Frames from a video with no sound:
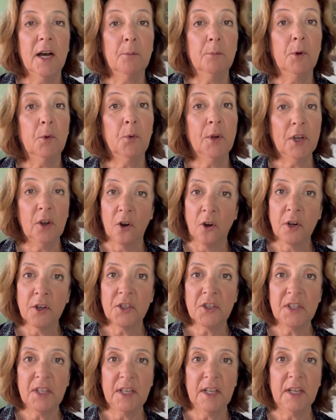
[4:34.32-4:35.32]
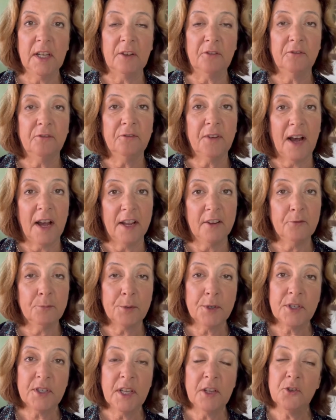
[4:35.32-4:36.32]
We are seeing a
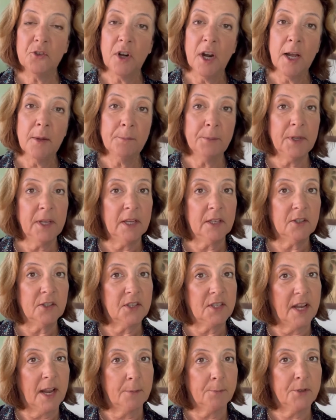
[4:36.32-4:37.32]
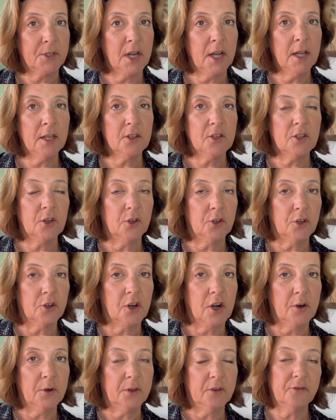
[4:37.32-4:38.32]
5% drop in snapshot, so you're
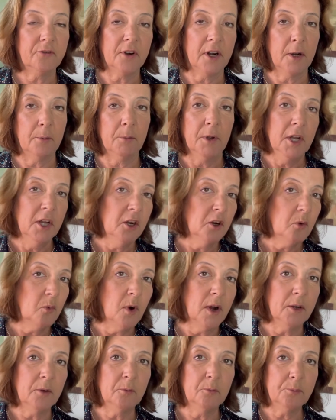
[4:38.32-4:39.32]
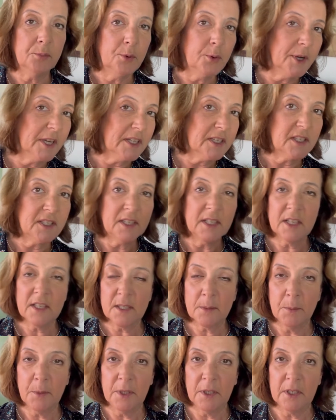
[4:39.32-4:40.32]
going from 1.6
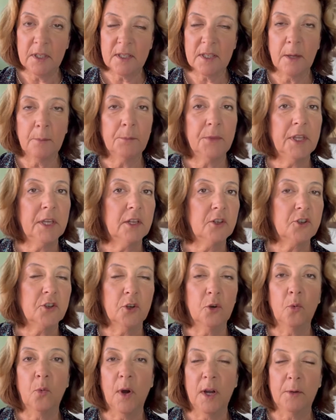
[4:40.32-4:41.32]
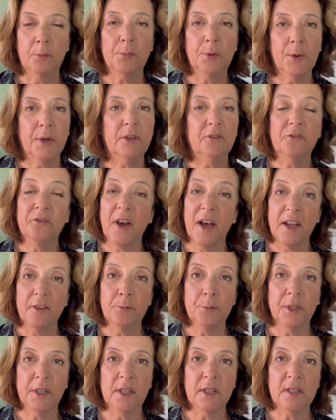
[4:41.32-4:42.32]
million something to 1.5
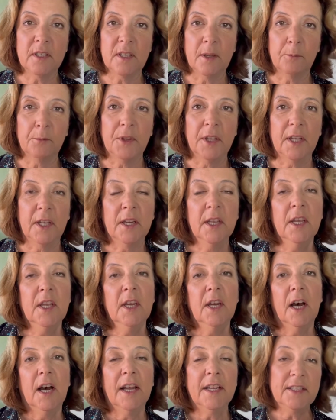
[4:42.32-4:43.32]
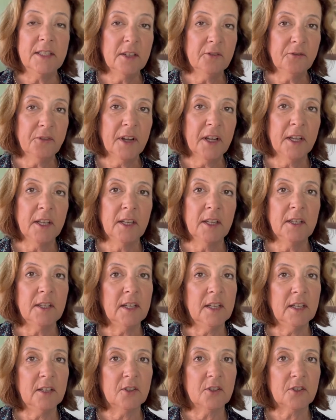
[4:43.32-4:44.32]
million something. I did find
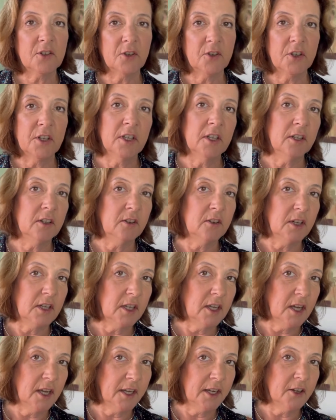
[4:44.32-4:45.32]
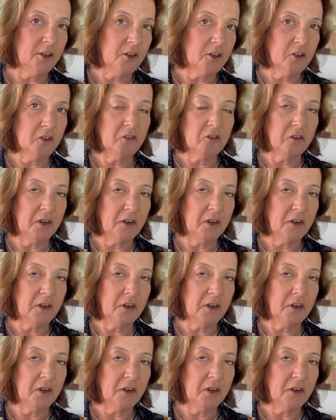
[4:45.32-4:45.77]
in certain higher